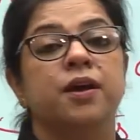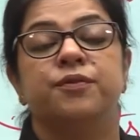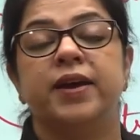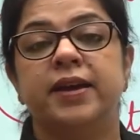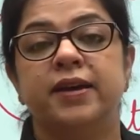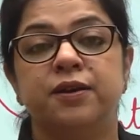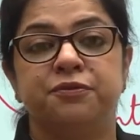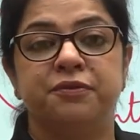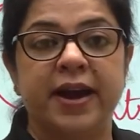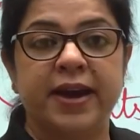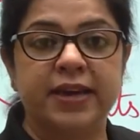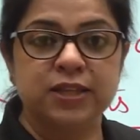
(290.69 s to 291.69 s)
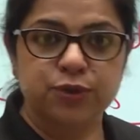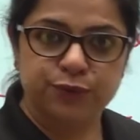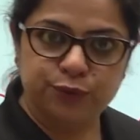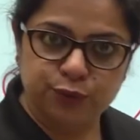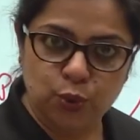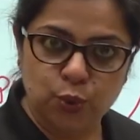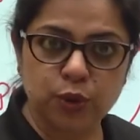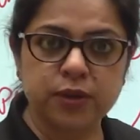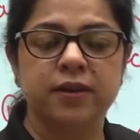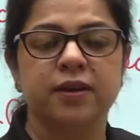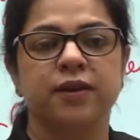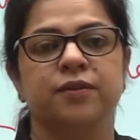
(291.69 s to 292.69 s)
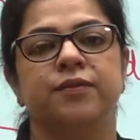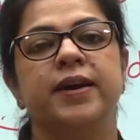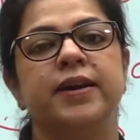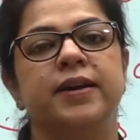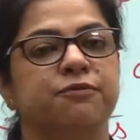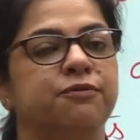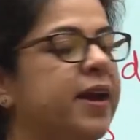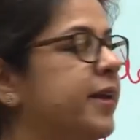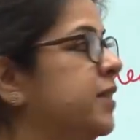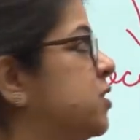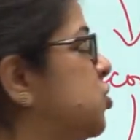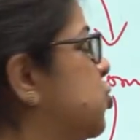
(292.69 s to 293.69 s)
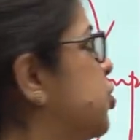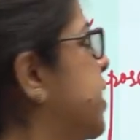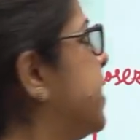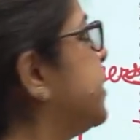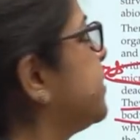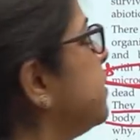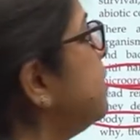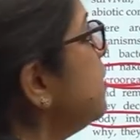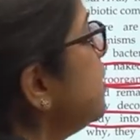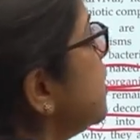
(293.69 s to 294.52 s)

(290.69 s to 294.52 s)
where it finds food, where it finds shelter